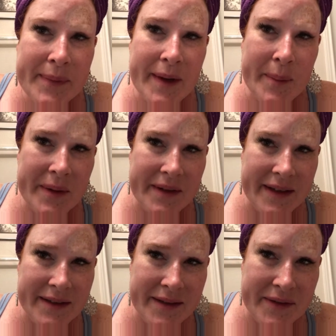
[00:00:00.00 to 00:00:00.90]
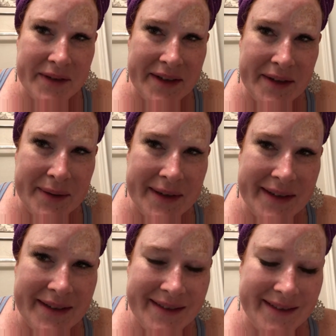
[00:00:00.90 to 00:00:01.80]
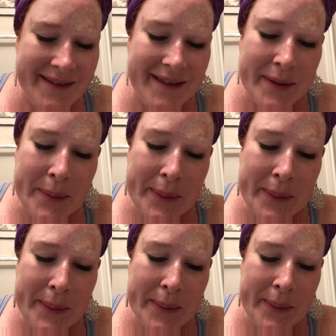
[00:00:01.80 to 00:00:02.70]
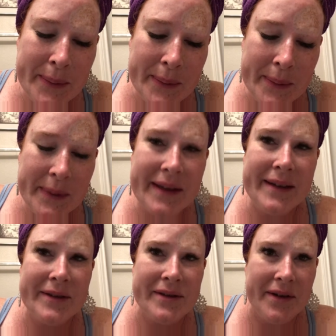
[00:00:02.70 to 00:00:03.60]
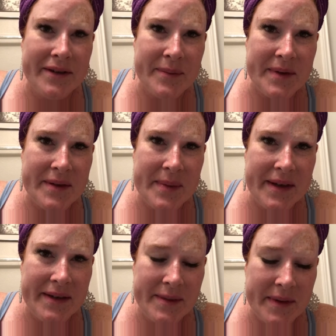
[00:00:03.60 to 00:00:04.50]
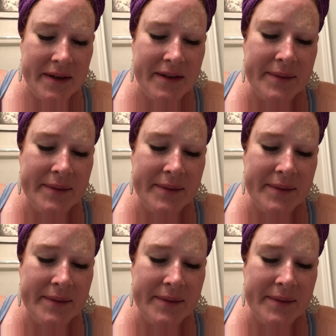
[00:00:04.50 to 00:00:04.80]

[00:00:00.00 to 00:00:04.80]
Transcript: I'll put a link to her video in it. Lately her songs have been speaking to me.